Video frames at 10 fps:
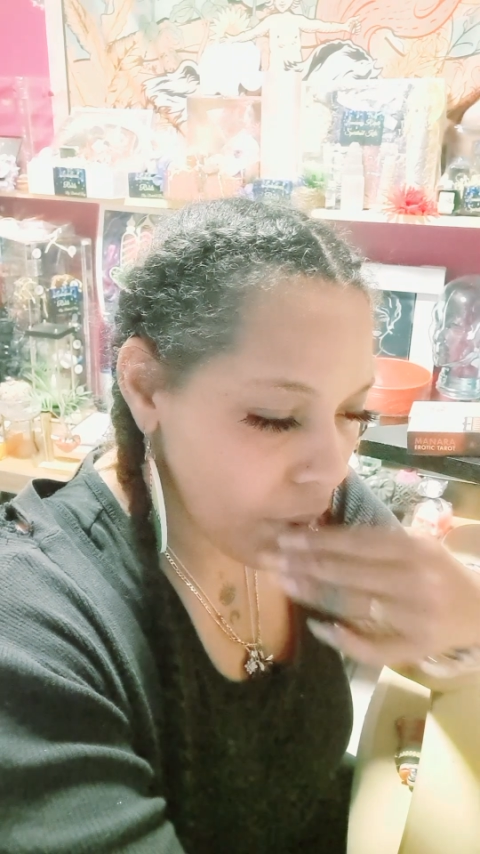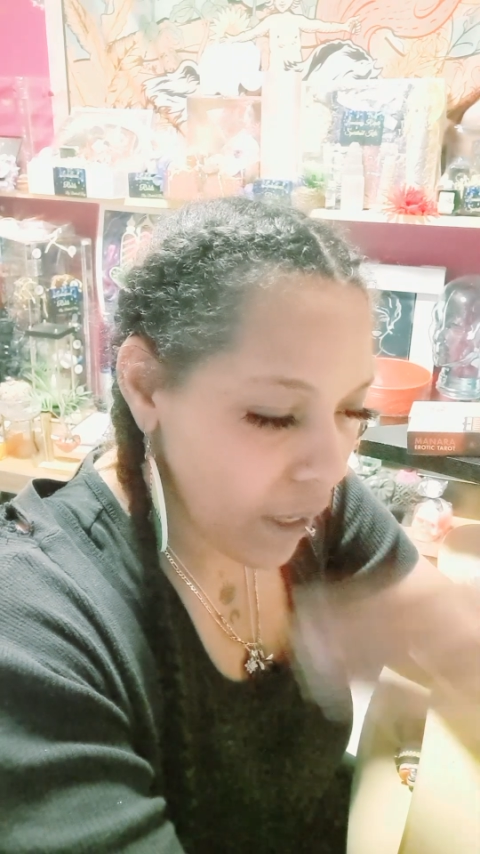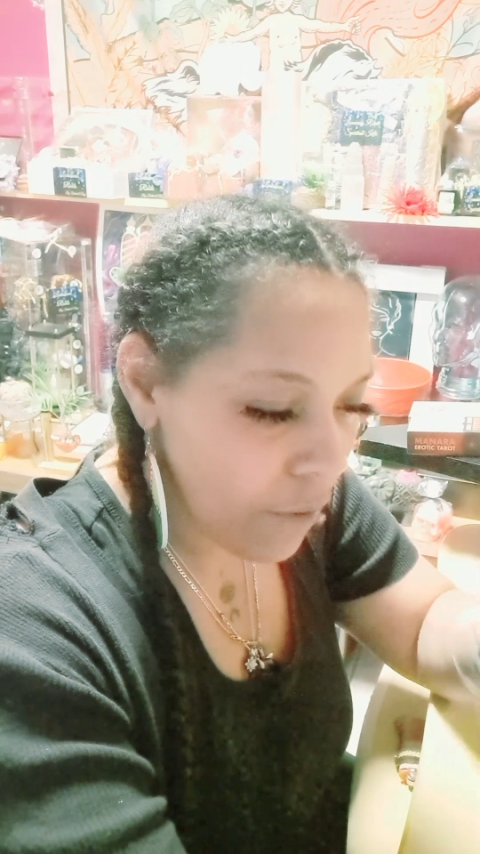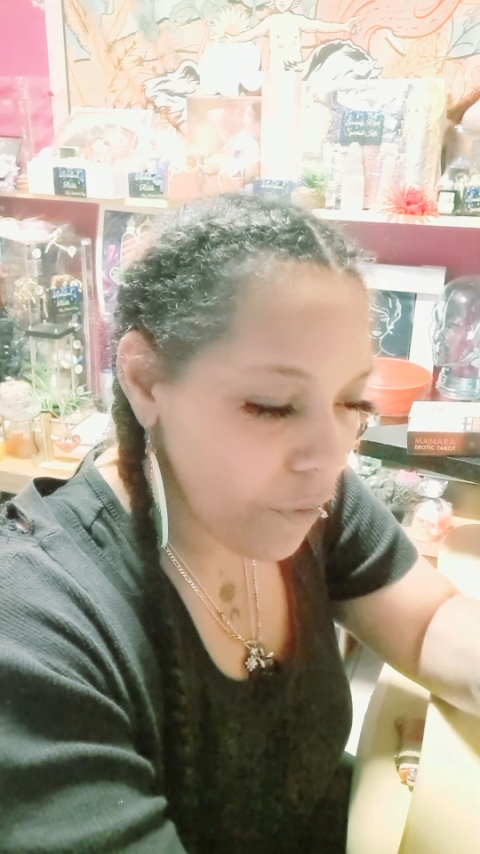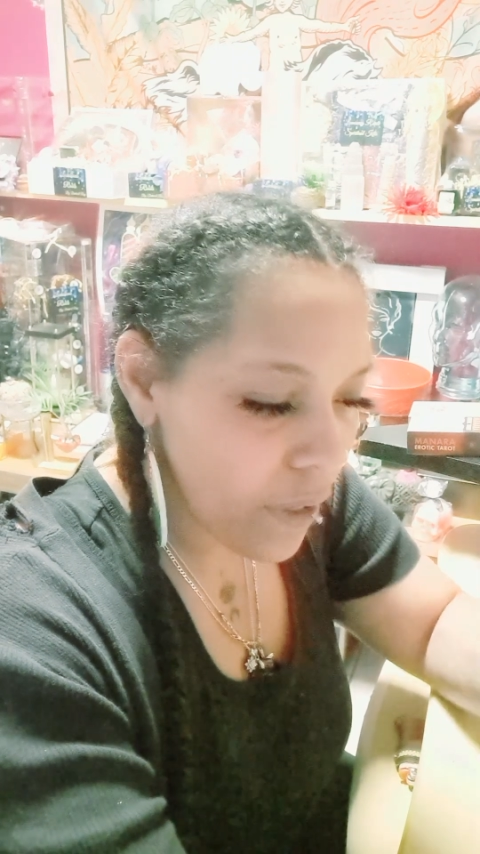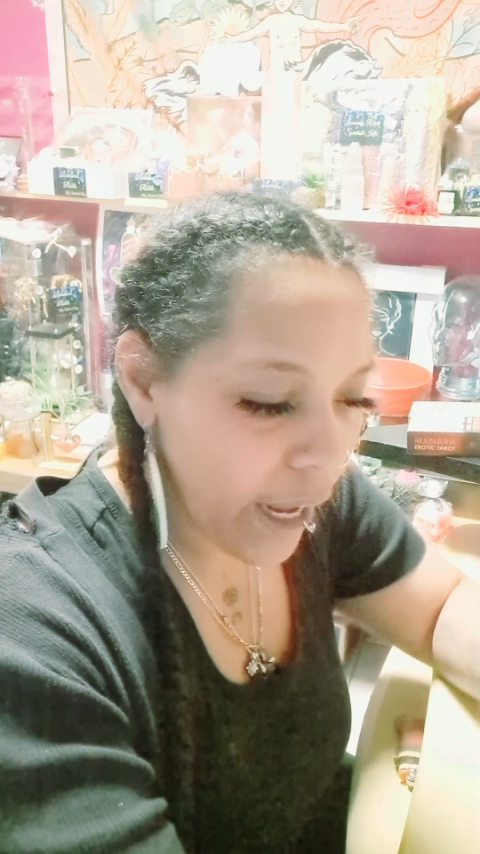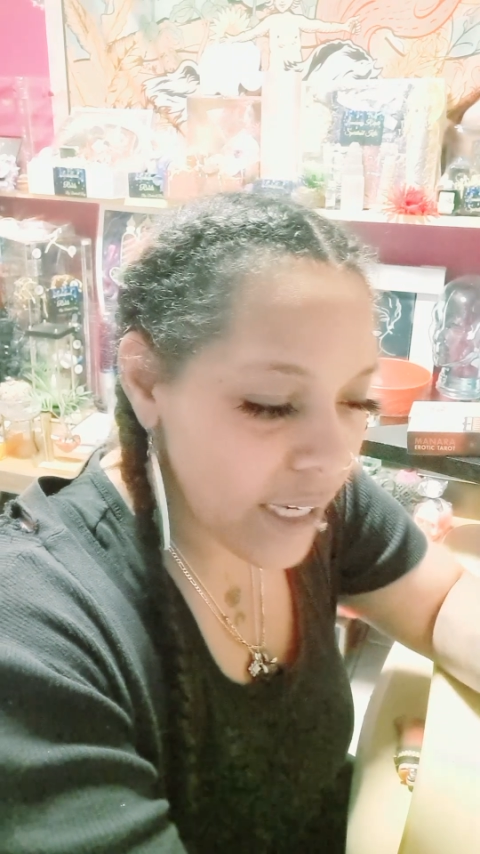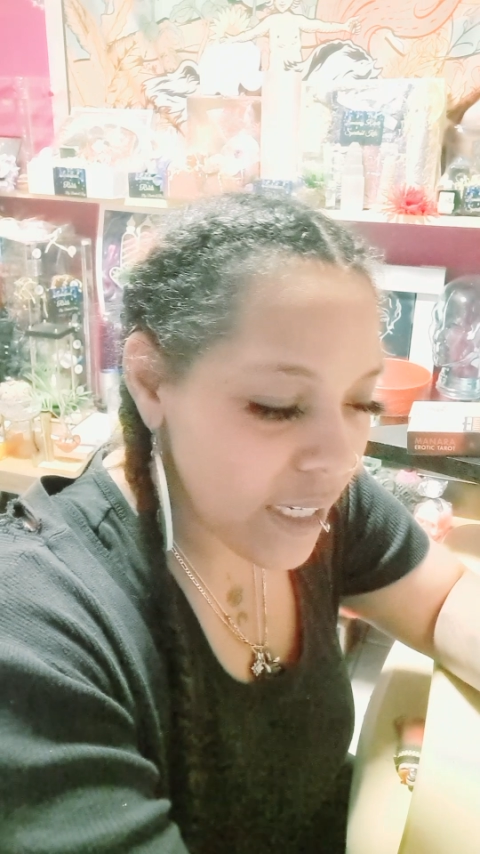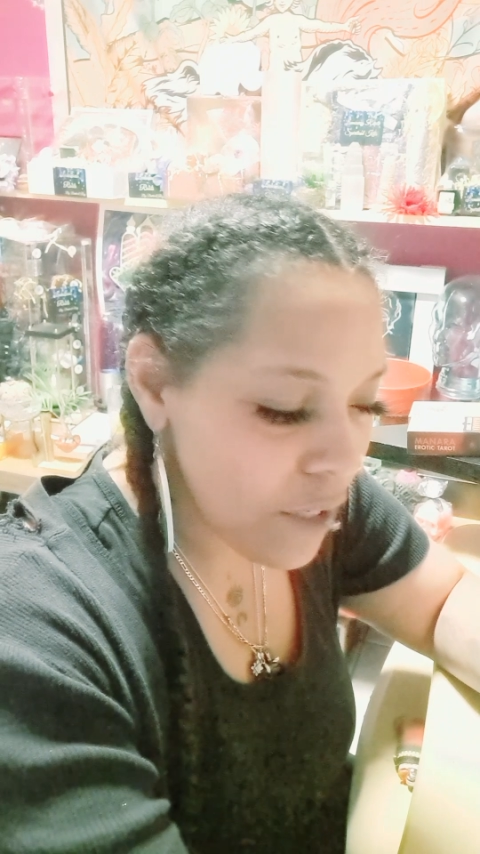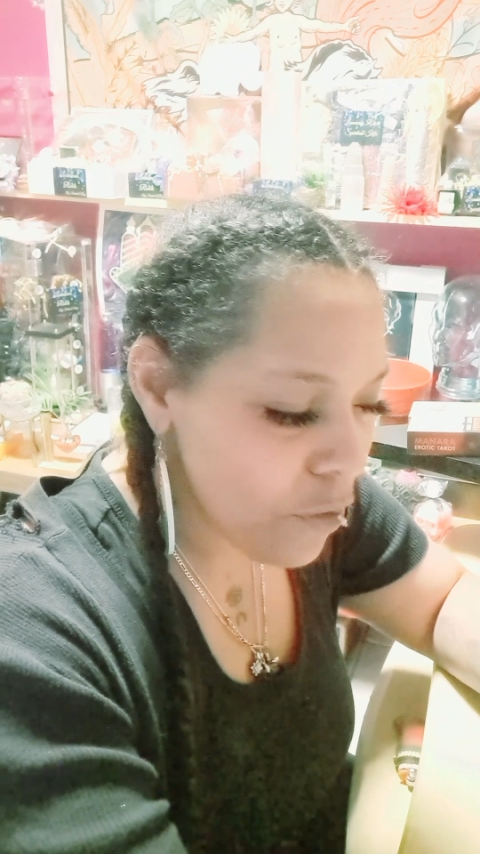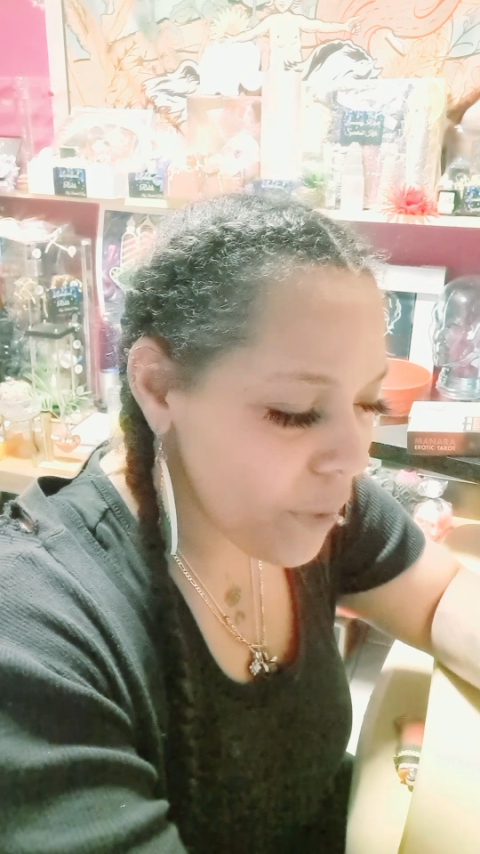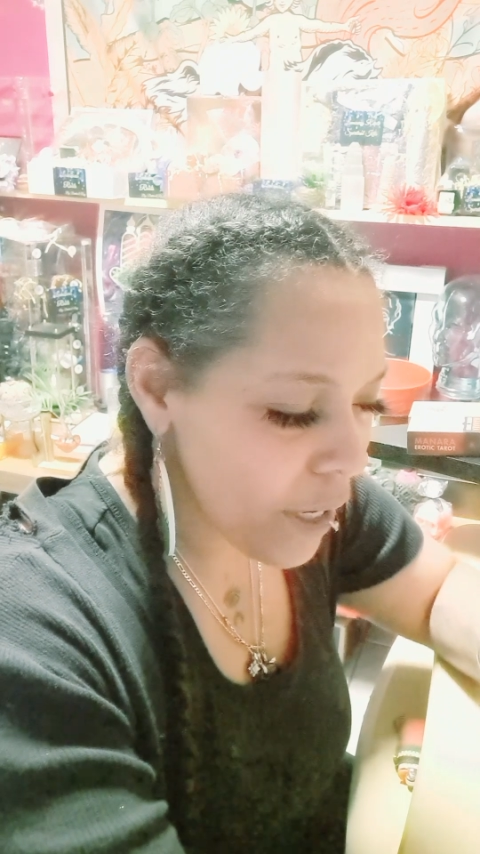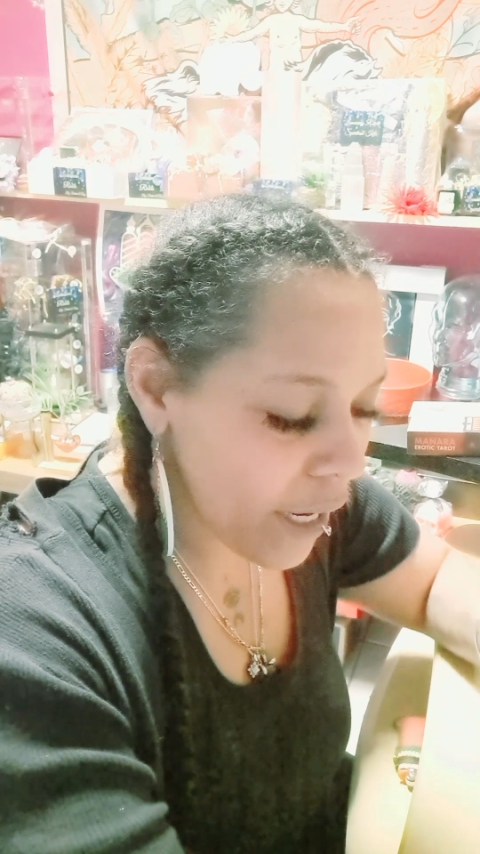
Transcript: I feel like I see you being